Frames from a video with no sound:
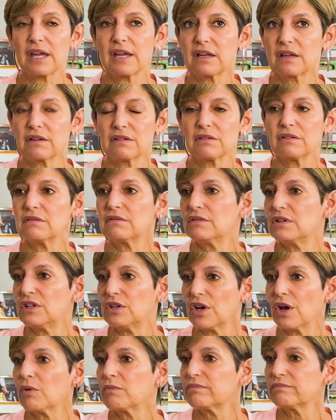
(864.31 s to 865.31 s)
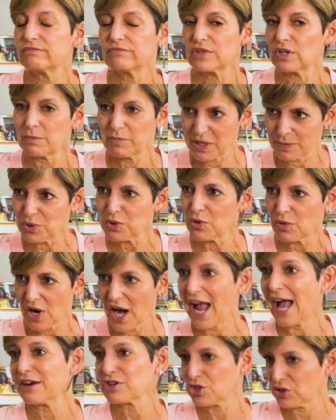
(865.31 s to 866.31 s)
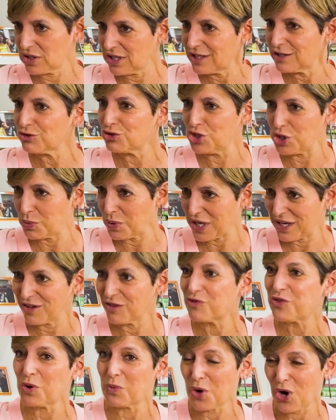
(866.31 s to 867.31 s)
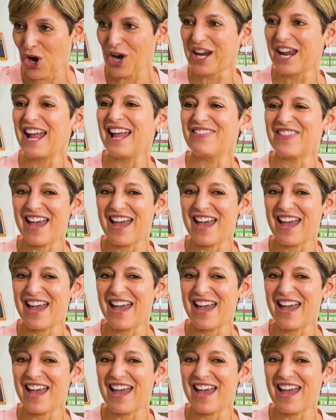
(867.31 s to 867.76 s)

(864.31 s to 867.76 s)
Like, there are people who are actually doing the work,